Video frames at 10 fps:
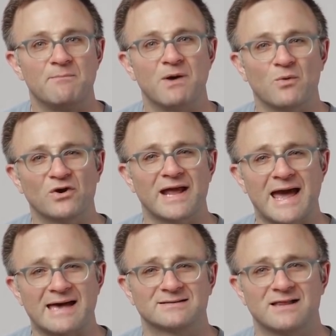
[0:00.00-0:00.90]
but we're going to
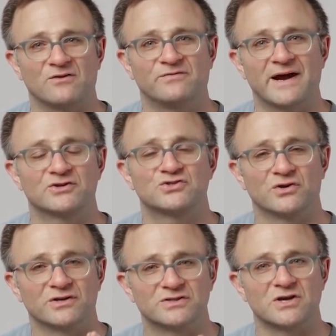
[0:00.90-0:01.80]
ask Cloud
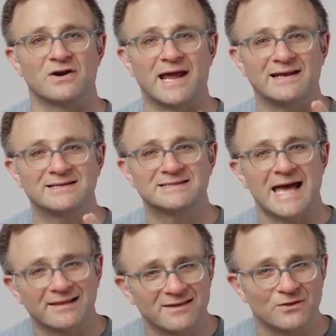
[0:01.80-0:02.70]
Firestore to start at
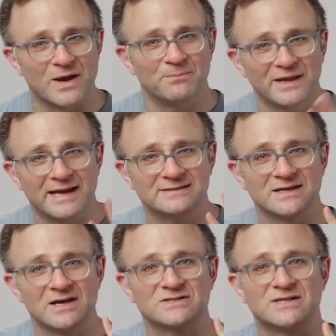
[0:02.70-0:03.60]
exactly the right place
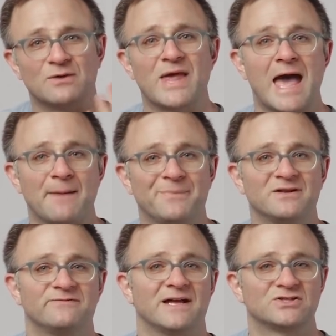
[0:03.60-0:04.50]
so that we happen
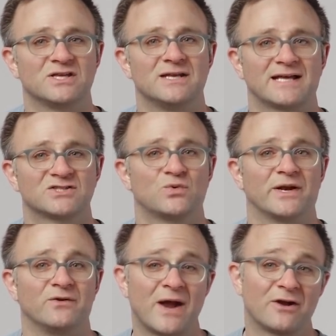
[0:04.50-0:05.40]
to fetch the next
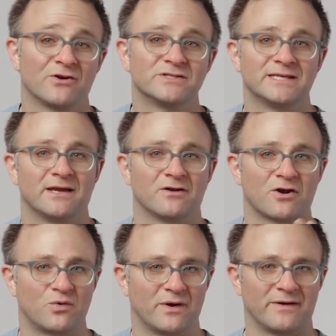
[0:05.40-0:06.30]
20 records in our
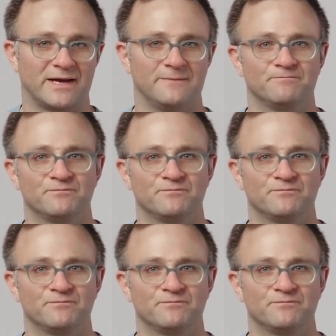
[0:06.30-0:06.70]
query.